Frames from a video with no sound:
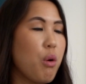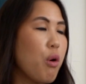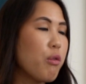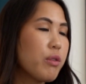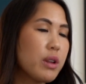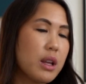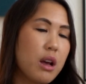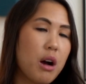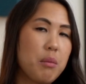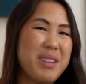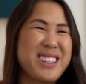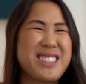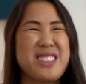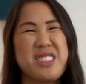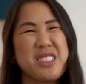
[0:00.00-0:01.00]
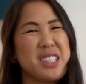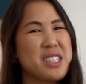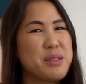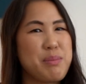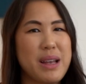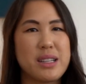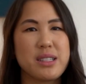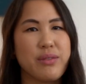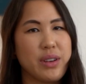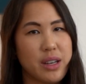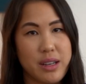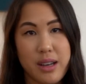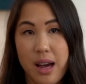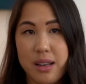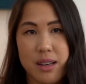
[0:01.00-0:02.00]
overly complex, it's just expensive
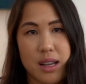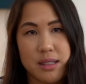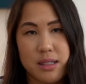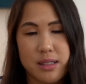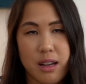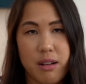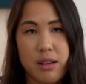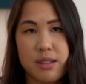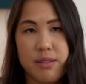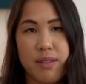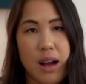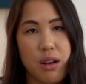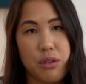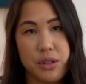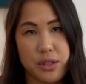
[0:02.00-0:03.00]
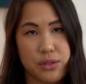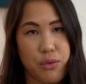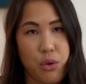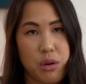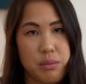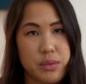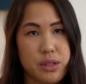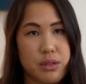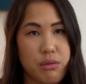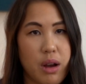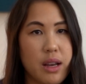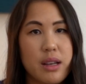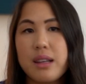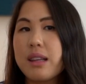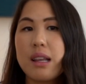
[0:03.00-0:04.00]
and unnecessary to file these forms,
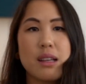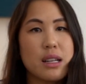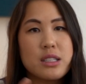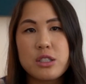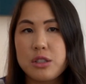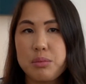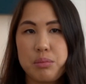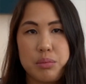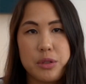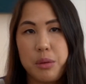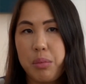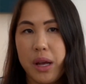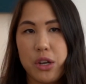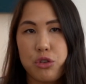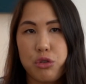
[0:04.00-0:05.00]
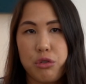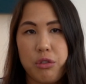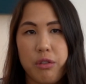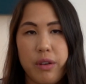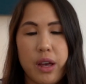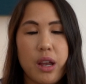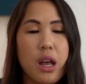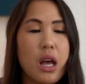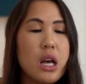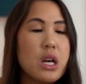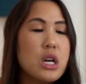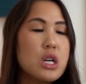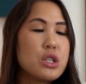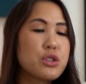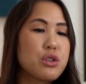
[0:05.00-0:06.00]
right? That's just the plain truth of it.
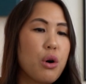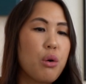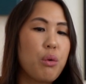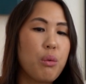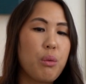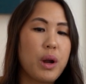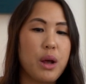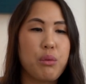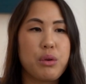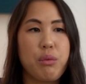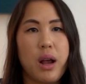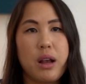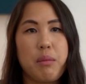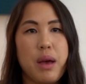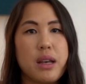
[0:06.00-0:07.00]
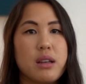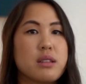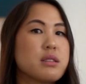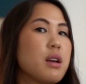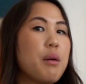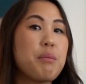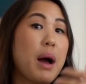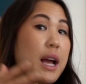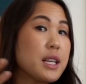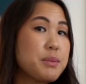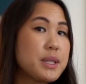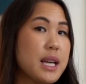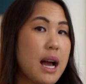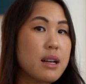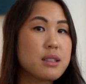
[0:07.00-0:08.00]
So what I would recommend is My
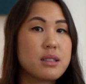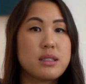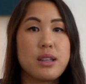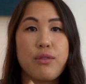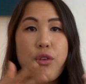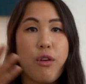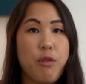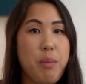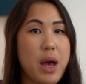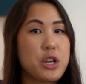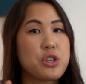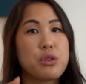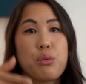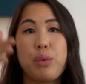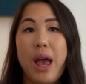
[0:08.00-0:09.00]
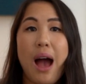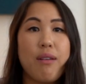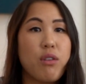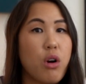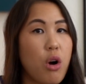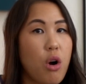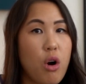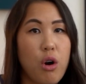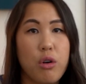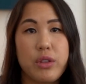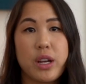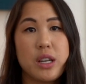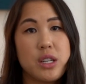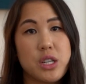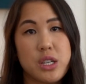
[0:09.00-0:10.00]
Expat Taxes. If you have a pension, we have all
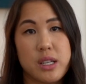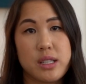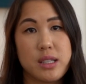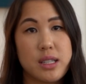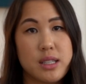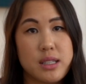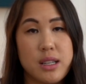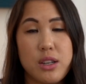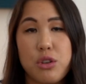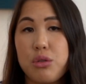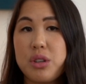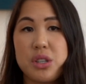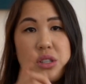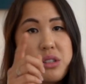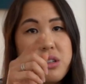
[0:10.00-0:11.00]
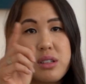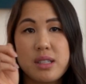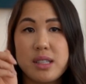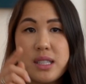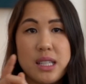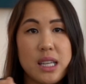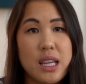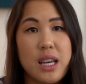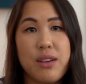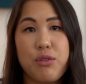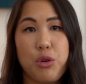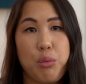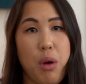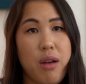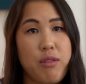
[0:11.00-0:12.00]
the conditions listed. You can just see if
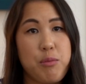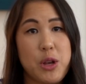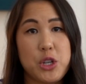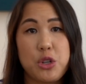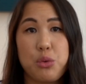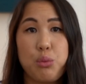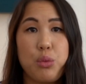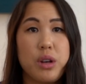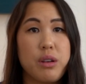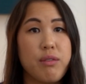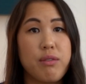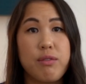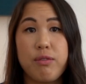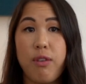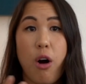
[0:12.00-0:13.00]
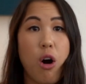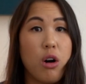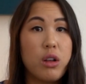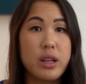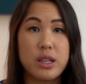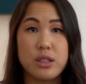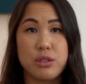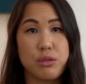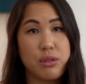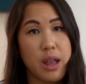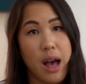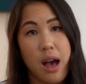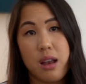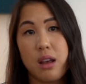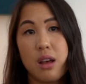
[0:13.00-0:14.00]
your private pension would fall into
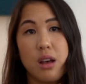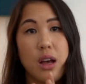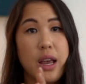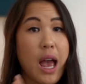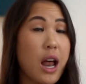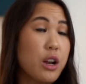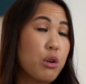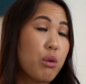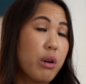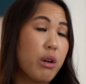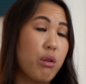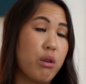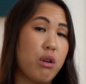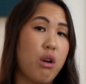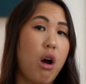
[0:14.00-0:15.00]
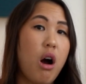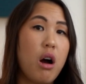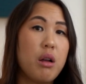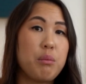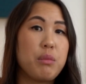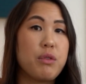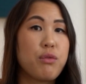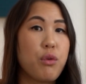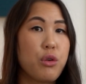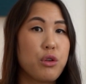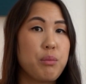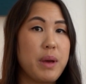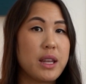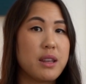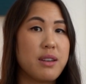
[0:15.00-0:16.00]
that category or not before
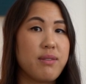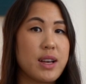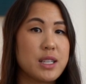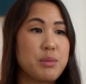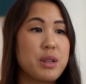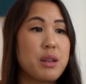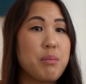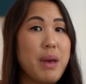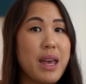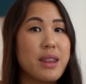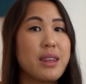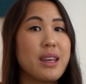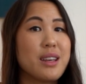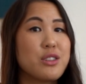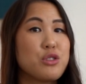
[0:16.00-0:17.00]
you make the investment. The main thing is